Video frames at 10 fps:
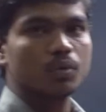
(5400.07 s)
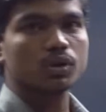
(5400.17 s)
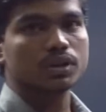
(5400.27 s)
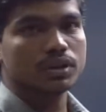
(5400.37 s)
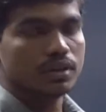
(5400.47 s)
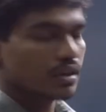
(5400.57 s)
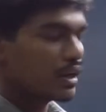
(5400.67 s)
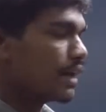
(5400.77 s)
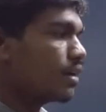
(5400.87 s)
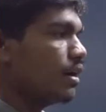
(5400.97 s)
Both,
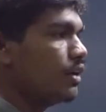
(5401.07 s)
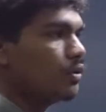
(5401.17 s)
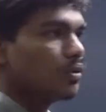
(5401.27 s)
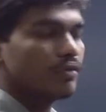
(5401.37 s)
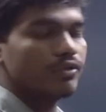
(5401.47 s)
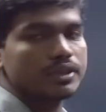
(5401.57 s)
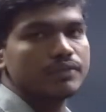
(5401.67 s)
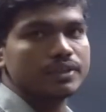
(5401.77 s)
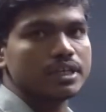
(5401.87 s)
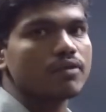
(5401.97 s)
like if you
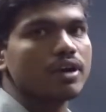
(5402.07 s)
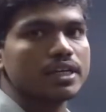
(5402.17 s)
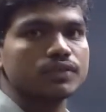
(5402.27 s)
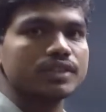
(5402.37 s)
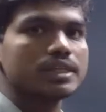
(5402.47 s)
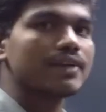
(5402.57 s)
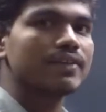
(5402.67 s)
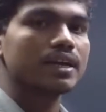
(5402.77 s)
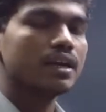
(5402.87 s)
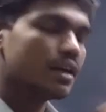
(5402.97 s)
see physical quantities which are
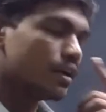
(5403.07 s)
having